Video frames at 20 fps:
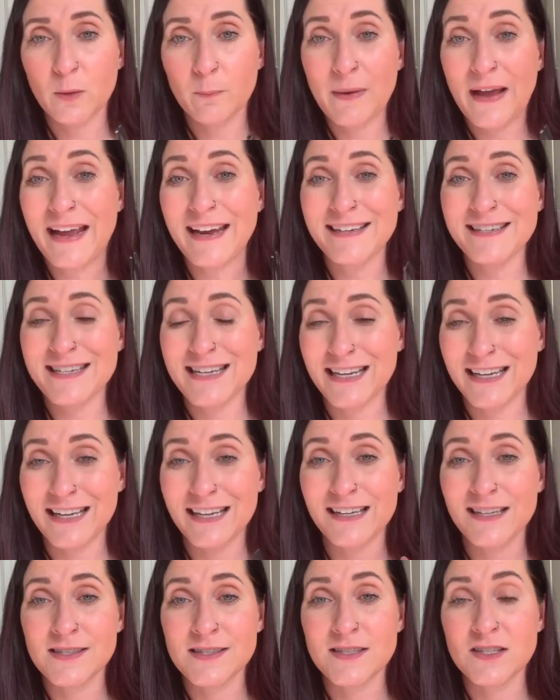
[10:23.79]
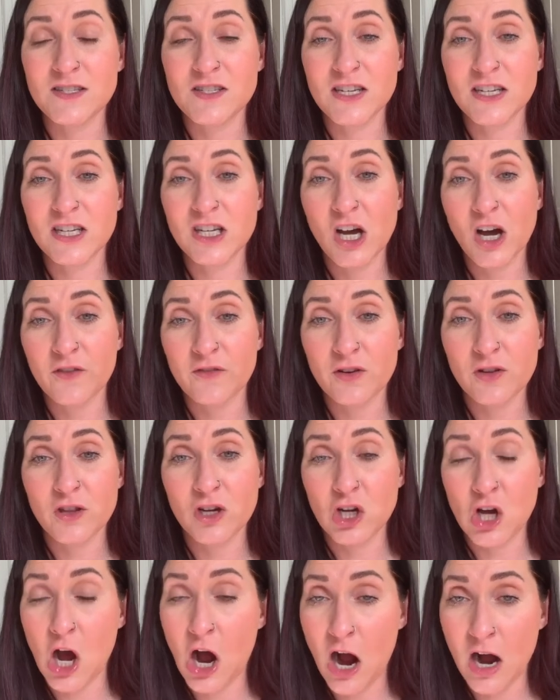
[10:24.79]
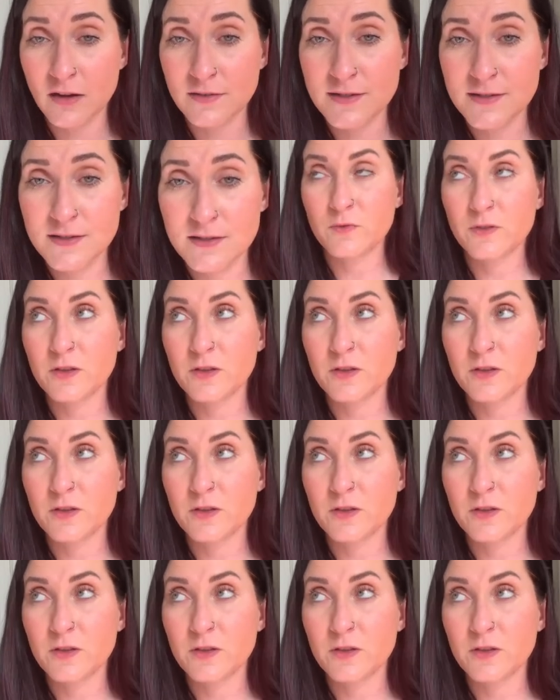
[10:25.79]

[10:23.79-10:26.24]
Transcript: paid ticket is to cover the cost.